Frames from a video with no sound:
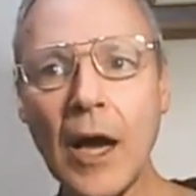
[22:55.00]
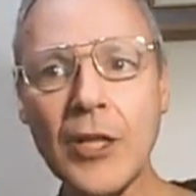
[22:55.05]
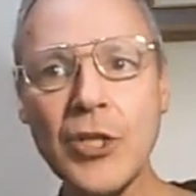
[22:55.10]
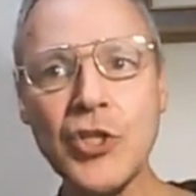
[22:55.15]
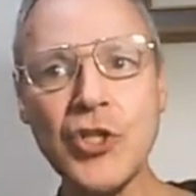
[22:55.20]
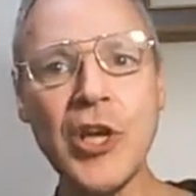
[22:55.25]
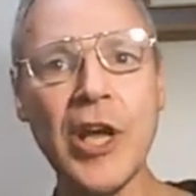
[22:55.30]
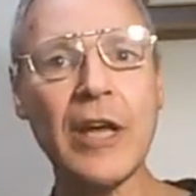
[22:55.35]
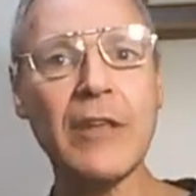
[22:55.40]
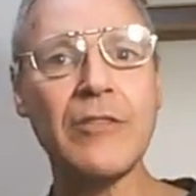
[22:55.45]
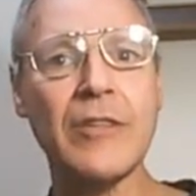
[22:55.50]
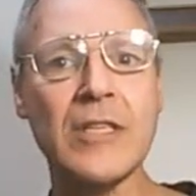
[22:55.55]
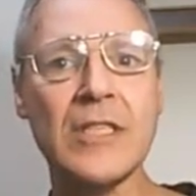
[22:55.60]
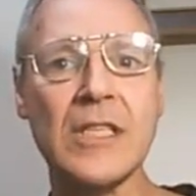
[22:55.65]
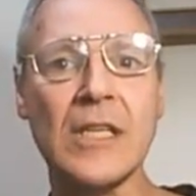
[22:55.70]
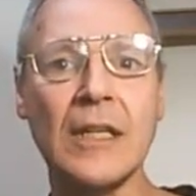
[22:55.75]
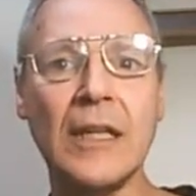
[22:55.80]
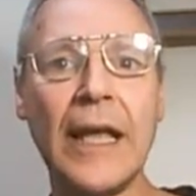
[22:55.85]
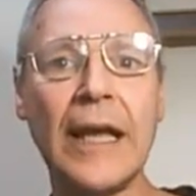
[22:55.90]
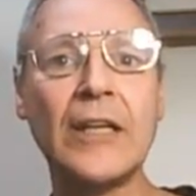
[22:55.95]
Uncheck the
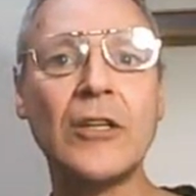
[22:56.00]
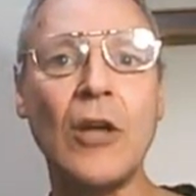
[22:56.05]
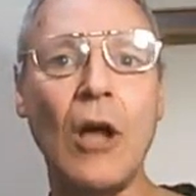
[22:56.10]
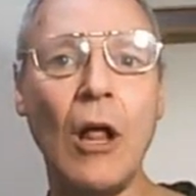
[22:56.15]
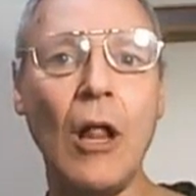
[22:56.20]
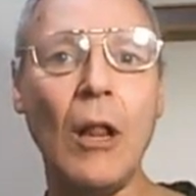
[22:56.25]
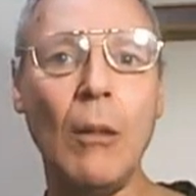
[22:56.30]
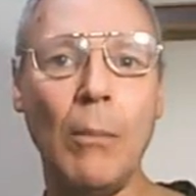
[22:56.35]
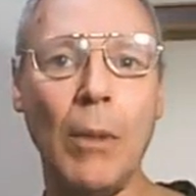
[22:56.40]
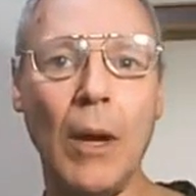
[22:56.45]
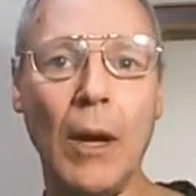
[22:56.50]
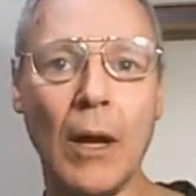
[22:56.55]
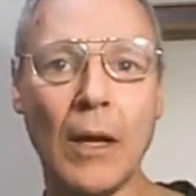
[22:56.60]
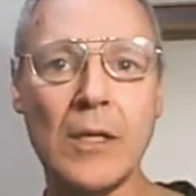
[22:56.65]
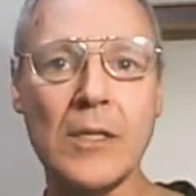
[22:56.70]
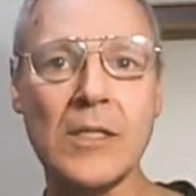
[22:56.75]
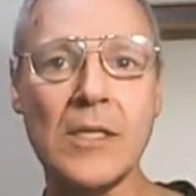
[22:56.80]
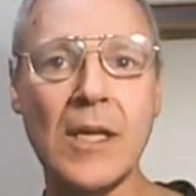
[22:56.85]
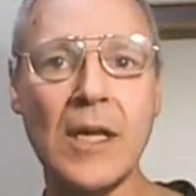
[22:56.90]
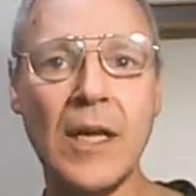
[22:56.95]
Select All
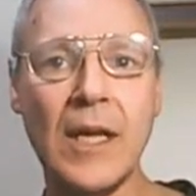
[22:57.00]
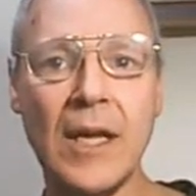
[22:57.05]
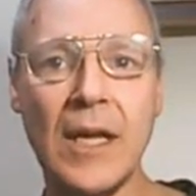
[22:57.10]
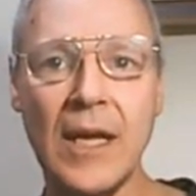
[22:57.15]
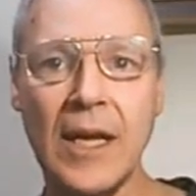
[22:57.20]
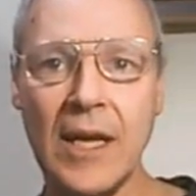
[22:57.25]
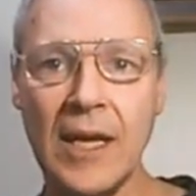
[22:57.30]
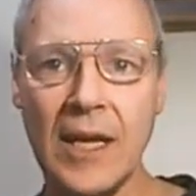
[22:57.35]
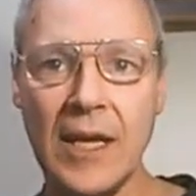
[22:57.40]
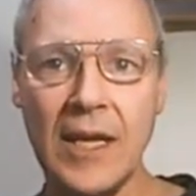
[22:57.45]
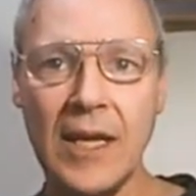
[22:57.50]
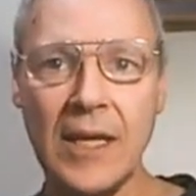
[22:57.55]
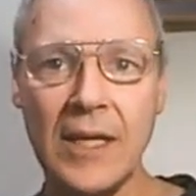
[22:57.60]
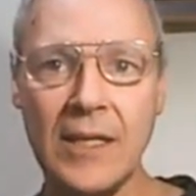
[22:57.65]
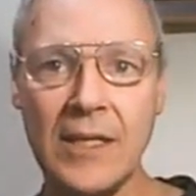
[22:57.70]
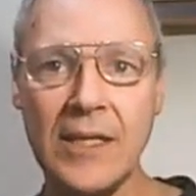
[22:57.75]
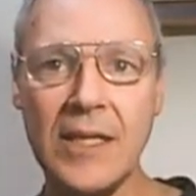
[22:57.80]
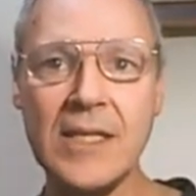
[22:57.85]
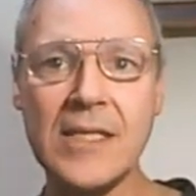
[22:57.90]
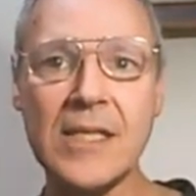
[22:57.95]
box.
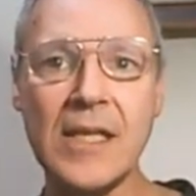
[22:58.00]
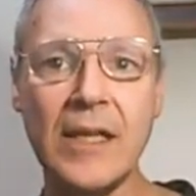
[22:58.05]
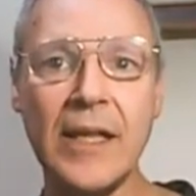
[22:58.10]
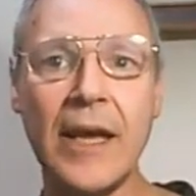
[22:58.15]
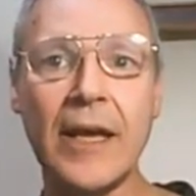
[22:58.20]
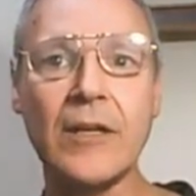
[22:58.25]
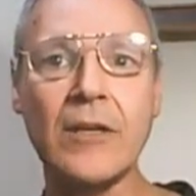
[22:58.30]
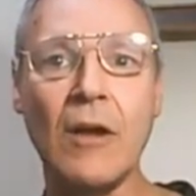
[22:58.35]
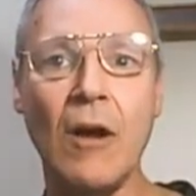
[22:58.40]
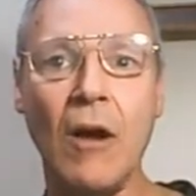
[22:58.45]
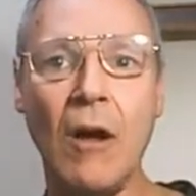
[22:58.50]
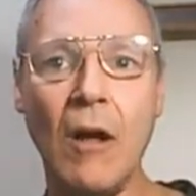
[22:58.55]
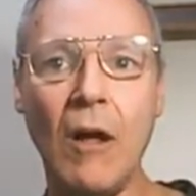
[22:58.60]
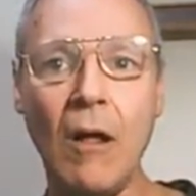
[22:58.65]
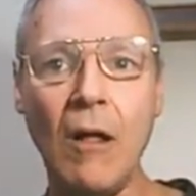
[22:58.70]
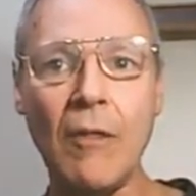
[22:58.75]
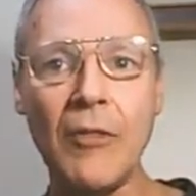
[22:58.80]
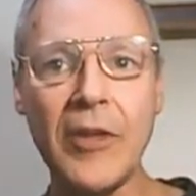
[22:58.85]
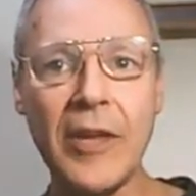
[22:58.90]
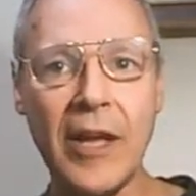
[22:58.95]
Deselect
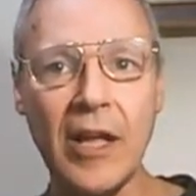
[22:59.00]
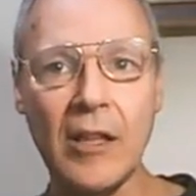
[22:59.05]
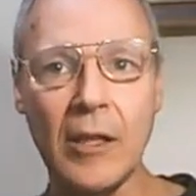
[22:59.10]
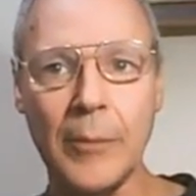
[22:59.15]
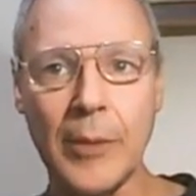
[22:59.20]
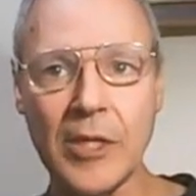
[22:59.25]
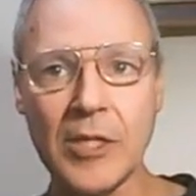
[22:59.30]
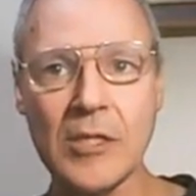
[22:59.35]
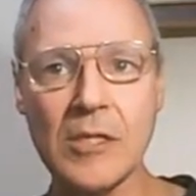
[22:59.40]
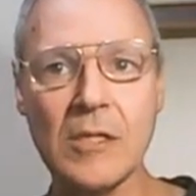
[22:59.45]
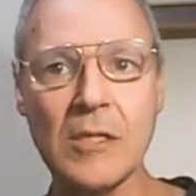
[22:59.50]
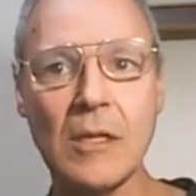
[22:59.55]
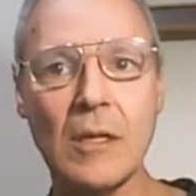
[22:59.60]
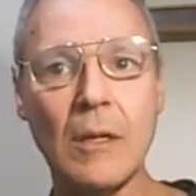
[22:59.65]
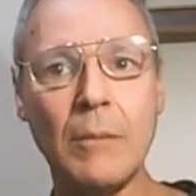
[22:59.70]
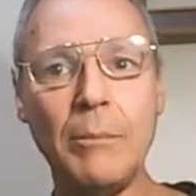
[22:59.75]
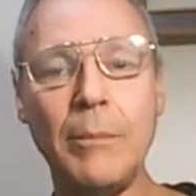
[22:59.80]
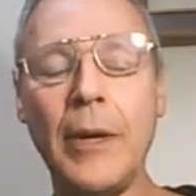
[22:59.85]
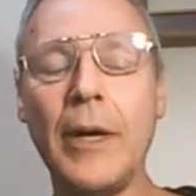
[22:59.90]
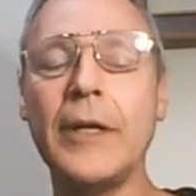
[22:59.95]
all the
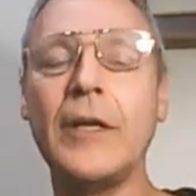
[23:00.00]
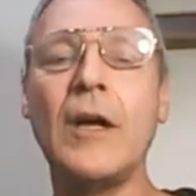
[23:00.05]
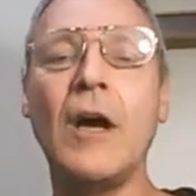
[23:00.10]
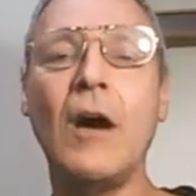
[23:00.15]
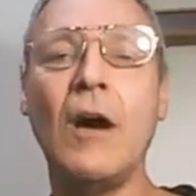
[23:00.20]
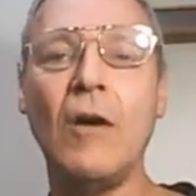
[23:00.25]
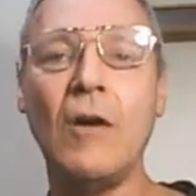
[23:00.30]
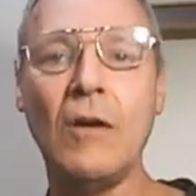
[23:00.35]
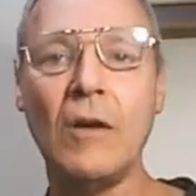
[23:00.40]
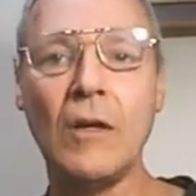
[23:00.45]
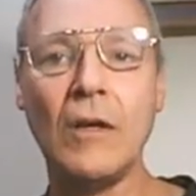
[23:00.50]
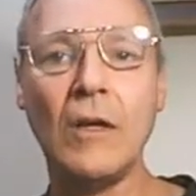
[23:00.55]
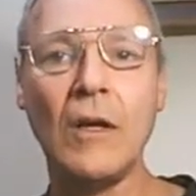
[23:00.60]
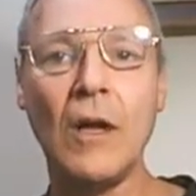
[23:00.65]
elements but